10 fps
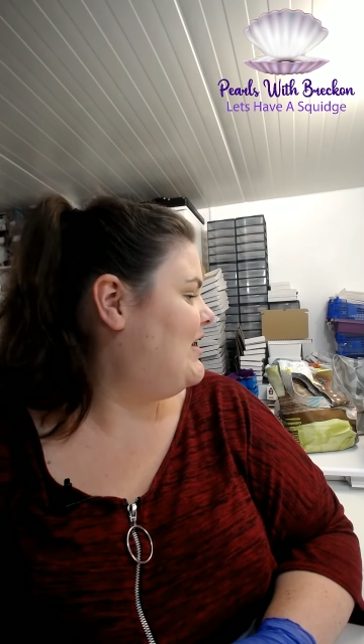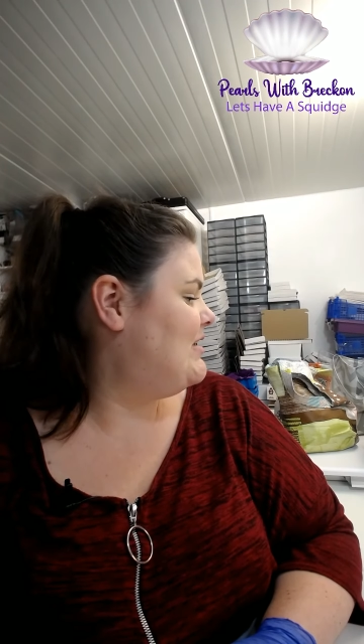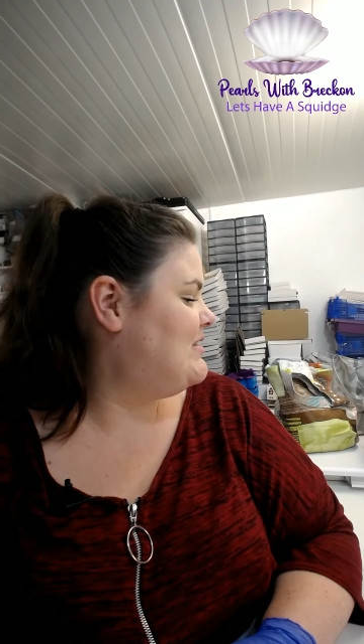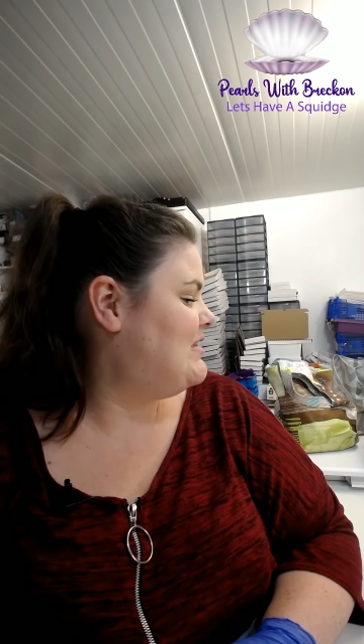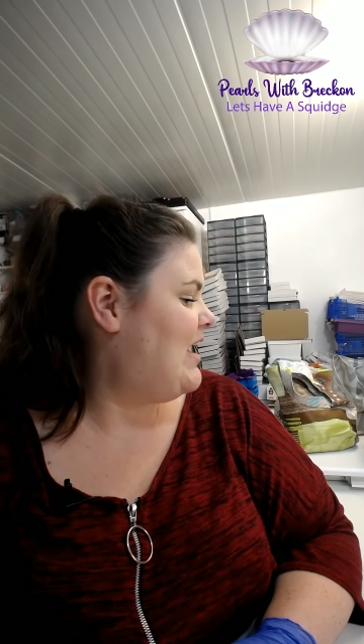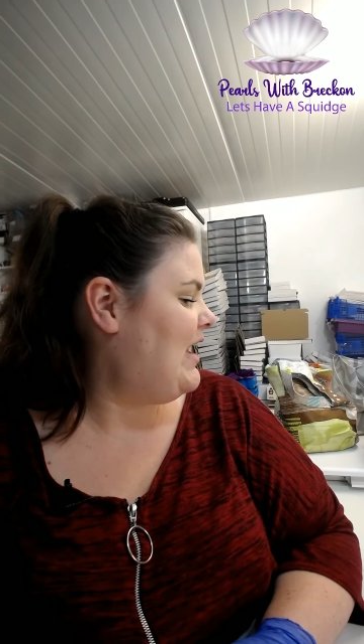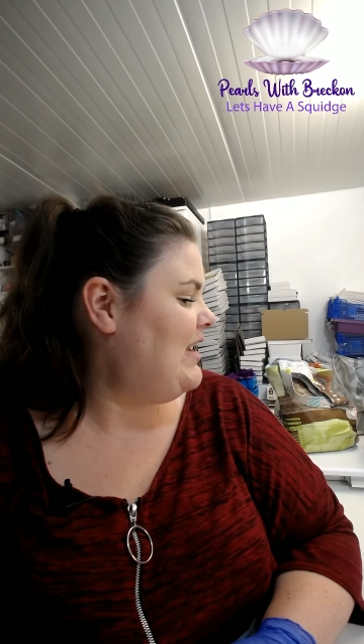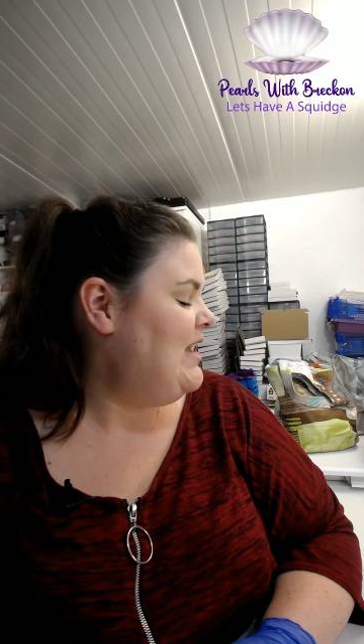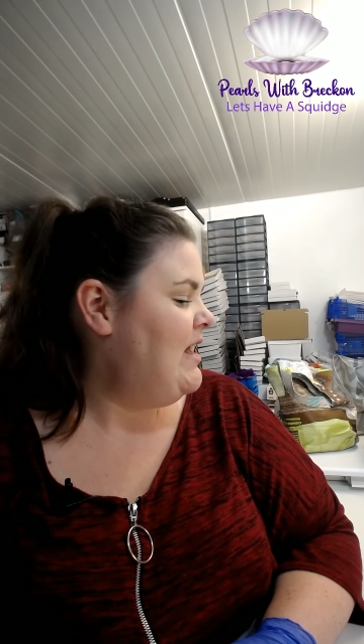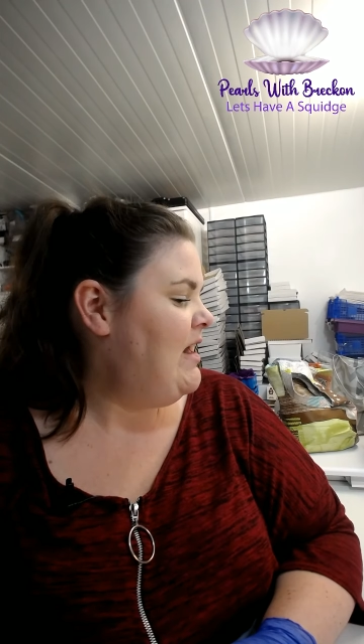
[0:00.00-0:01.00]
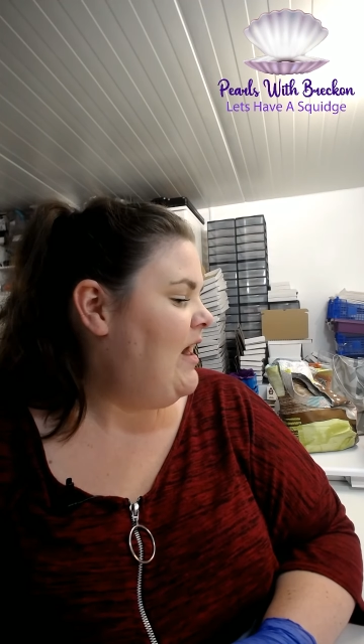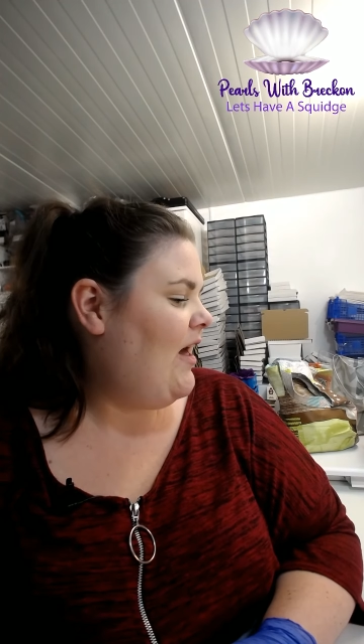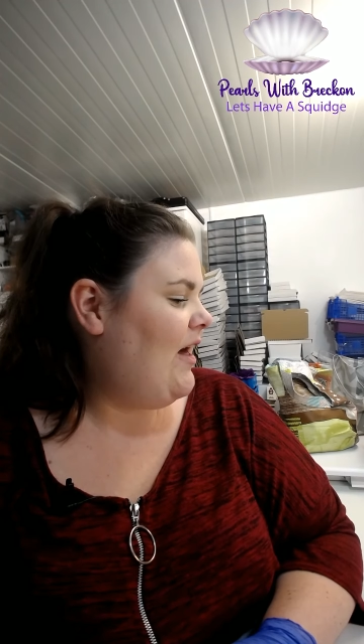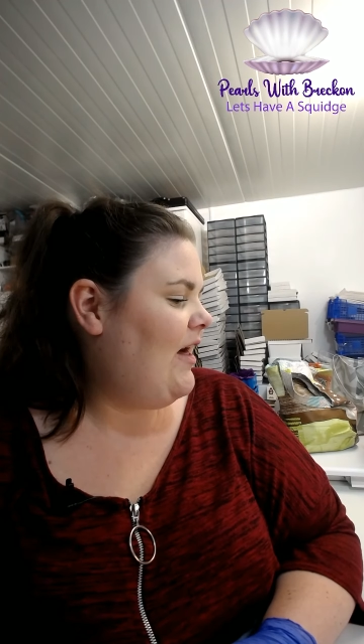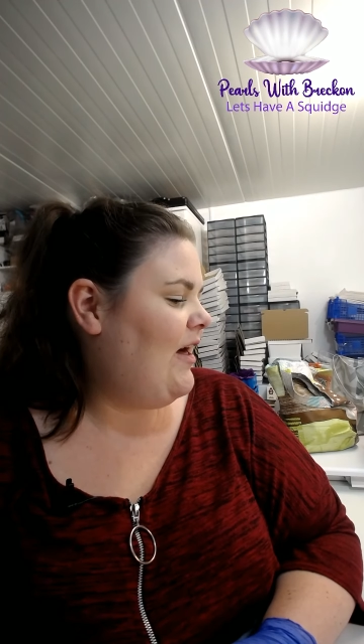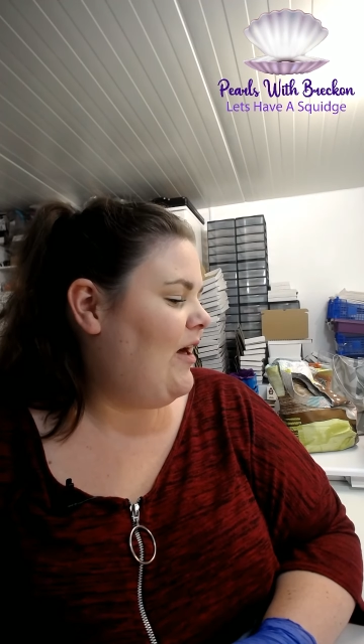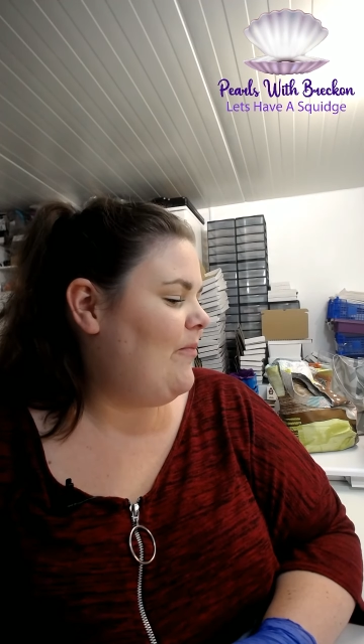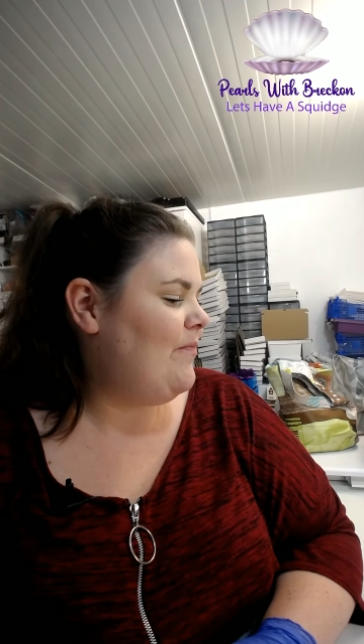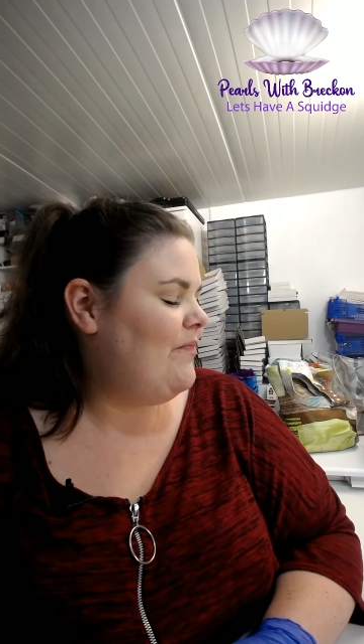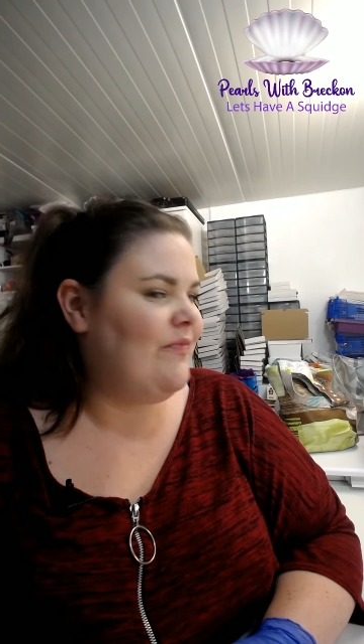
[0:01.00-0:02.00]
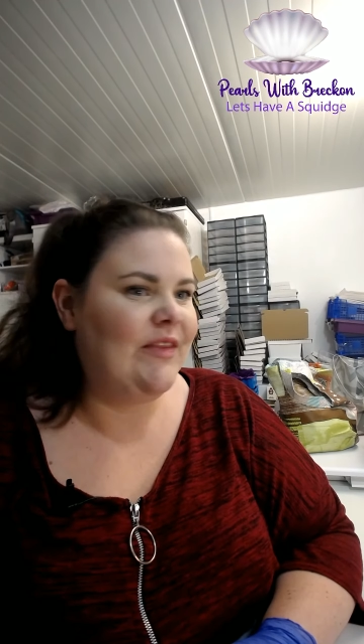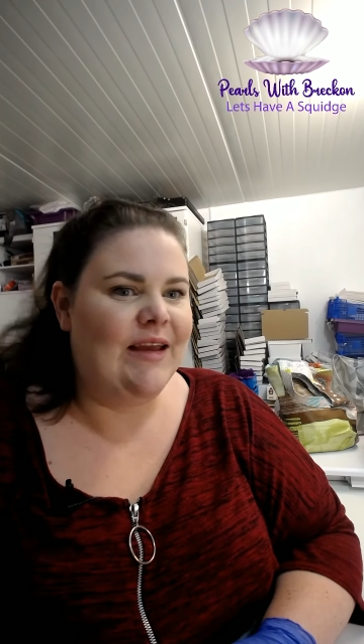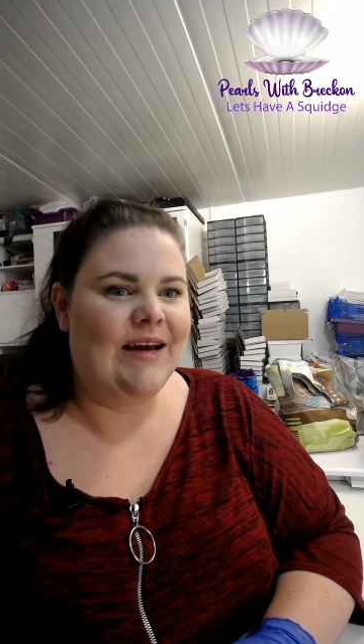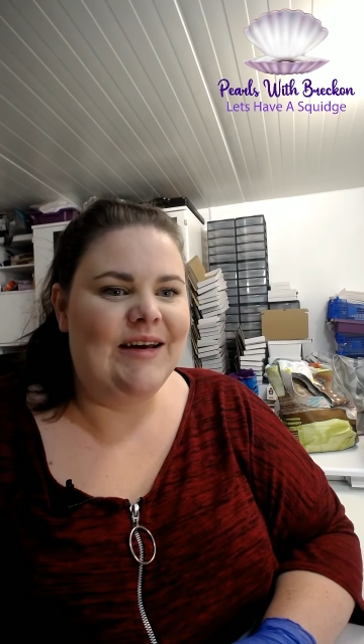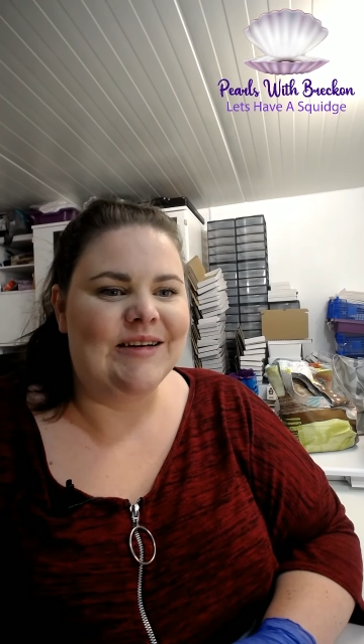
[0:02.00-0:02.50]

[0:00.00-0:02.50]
today. Yeah.